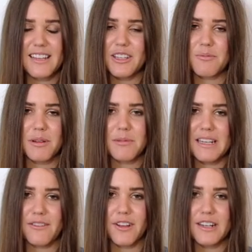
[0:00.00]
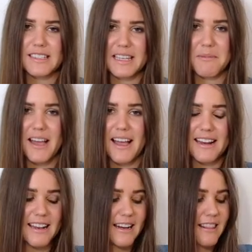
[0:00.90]
you're probably never going to see me
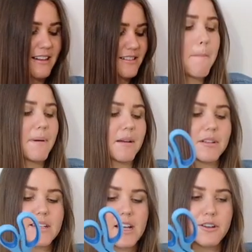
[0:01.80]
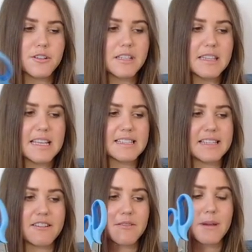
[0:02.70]
iron anything but I'm going to cut all of these
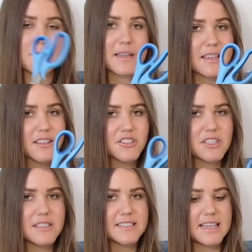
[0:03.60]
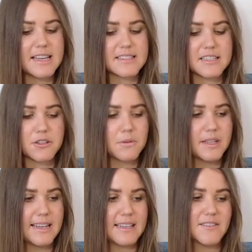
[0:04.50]
out with my pinking shears as I don't
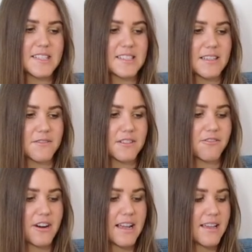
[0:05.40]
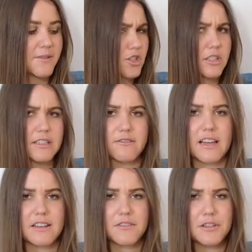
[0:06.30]
want any of this stuff to fray totally
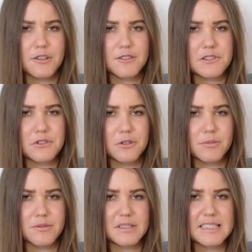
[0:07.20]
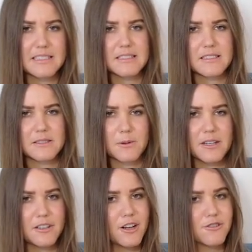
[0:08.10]
fine if you use normal scissors as
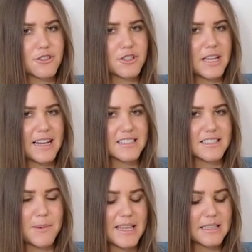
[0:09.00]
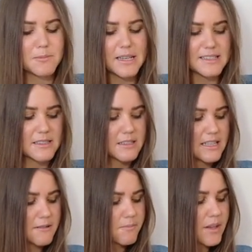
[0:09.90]
well I'll show you how to make them nice and
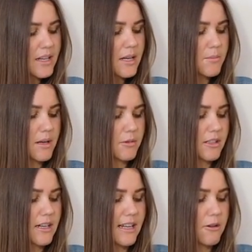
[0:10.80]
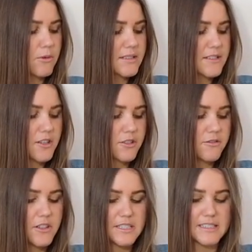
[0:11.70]
clean but I'm going to cut out one circle
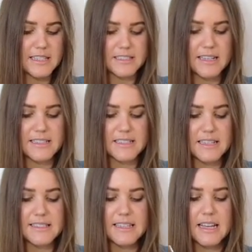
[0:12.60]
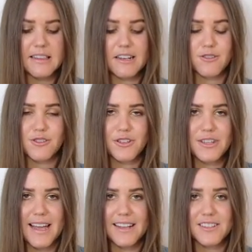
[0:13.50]
first as that's nice and easy and then I'll show
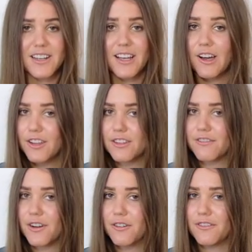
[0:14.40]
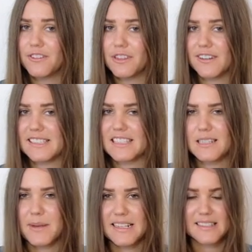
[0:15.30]
you how to cut on the fold for the rest of
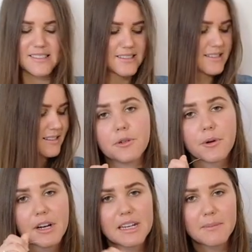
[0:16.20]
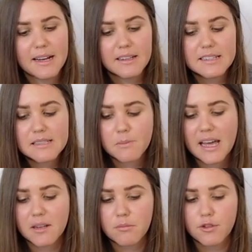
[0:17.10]
the pieces if you're worried about this
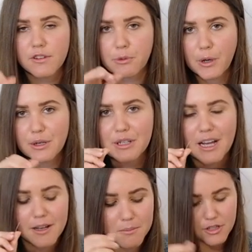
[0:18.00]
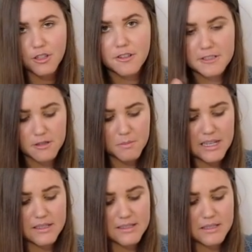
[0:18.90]
pattern moving while you cut you can use your
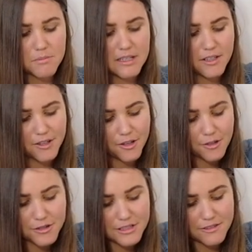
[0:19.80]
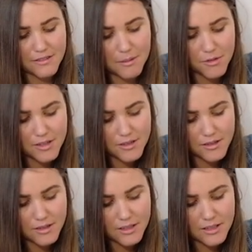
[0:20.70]
pins to pin it onto the fabric
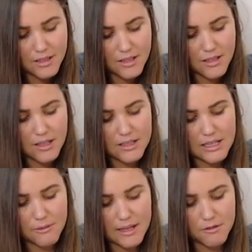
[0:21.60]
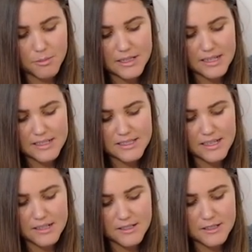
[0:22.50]
and that way it will be nice
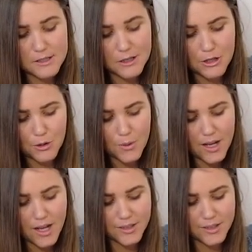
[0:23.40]
and secure.